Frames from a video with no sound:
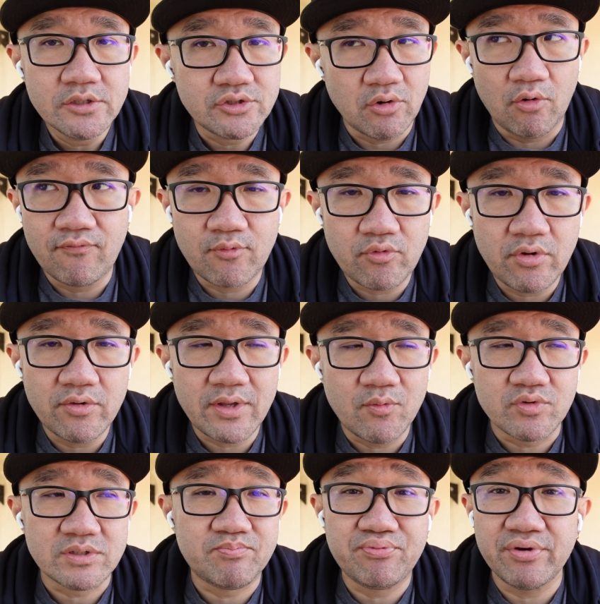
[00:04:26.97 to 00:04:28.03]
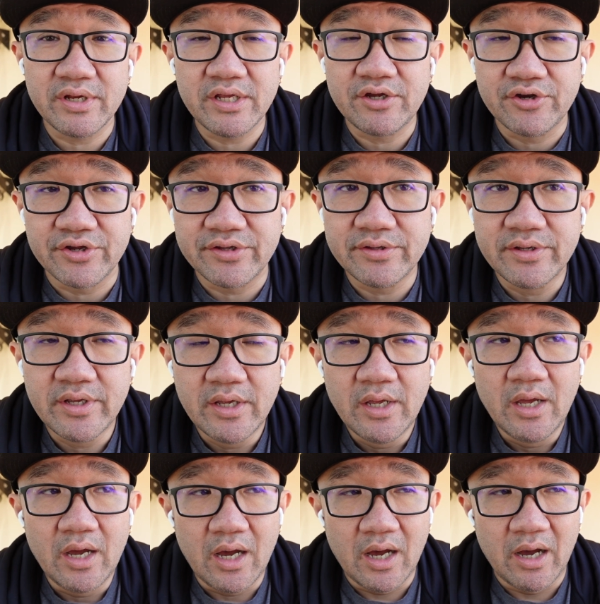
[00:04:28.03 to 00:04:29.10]
So overall, it was pretty good.
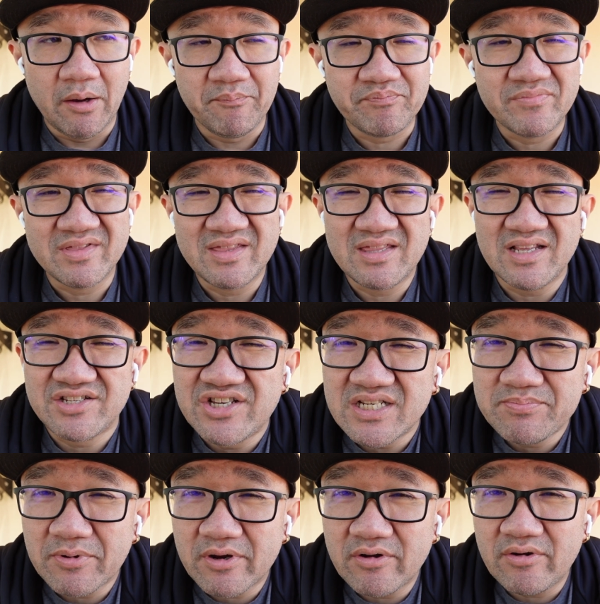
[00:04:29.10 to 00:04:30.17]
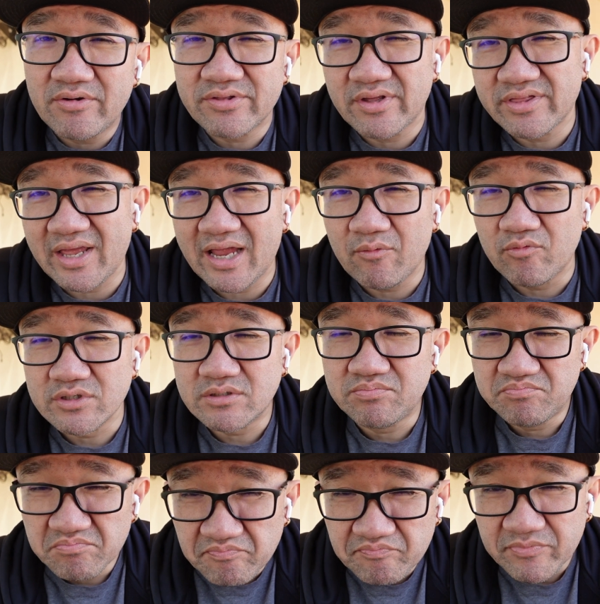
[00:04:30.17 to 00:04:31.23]
Um, the cheeseburger, on the other hand, was
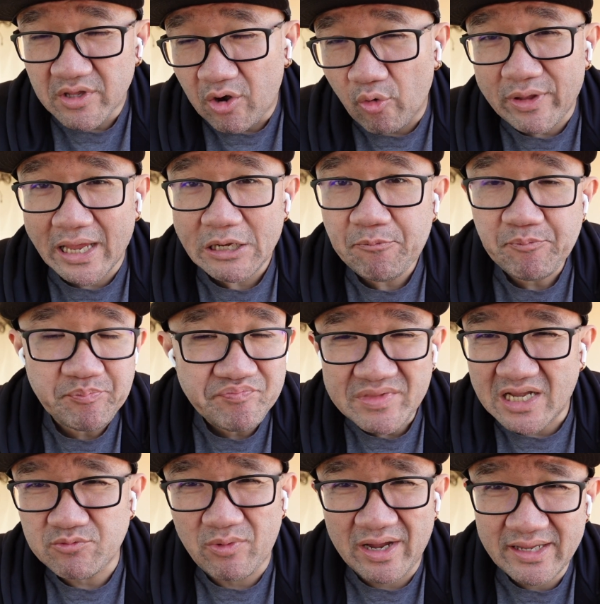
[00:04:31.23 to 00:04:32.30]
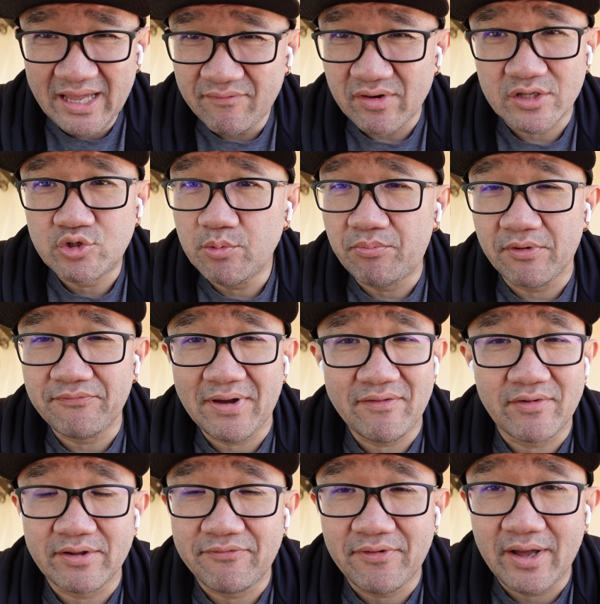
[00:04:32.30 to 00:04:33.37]
okay. That's why I gave it a two point five
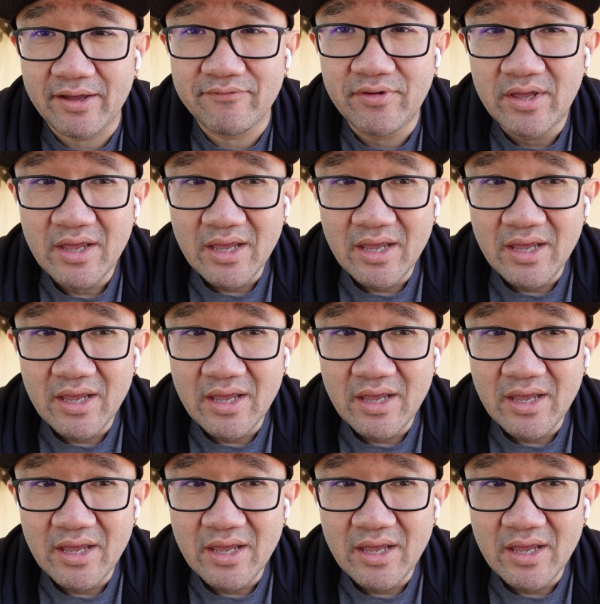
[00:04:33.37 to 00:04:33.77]
out of five.